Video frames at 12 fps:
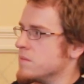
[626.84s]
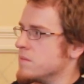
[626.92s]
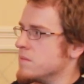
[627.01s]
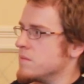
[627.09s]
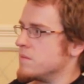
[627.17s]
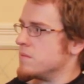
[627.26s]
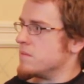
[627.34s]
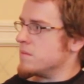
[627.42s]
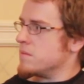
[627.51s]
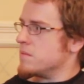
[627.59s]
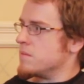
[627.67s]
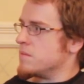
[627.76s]

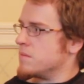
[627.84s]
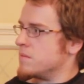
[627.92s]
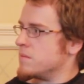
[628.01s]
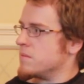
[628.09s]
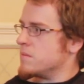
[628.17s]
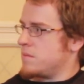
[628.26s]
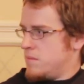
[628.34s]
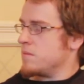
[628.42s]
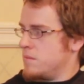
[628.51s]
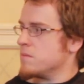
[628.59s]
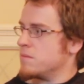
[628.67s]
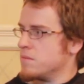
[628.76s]

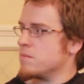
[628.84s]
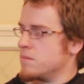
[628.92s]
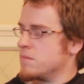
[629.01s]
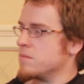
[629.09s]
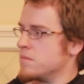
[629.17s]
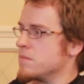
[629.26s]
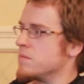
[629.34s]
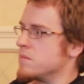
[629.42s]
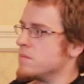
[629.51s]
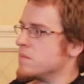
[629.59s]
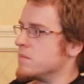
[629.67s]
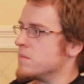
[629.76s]

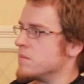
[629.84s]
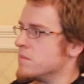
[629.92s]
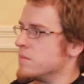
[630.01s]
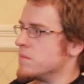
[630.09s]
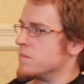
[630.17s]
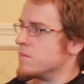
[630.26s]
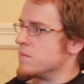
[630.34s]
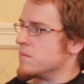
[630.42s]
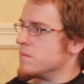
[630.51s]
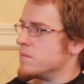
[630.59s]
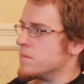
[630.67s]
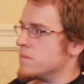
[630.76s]

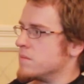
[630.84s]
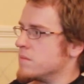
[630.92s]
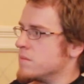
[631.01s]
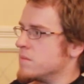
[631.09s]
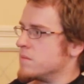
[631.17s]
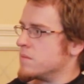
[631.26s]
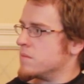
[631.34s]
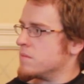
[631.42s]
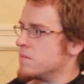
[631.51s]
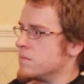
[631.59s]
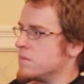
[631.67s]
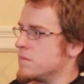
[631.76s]

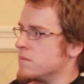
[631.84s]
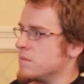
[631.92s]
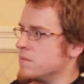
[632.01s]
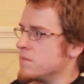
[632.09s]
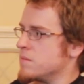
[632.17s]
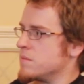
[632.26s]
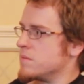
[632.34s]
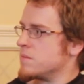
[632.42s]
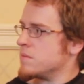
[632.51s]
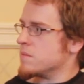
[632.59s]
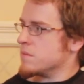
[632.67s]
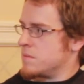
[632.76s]

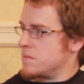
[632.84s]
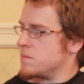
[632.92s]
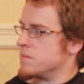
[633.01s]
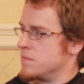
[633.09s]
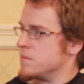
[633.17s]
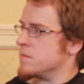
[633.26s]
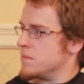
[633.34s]
(silent)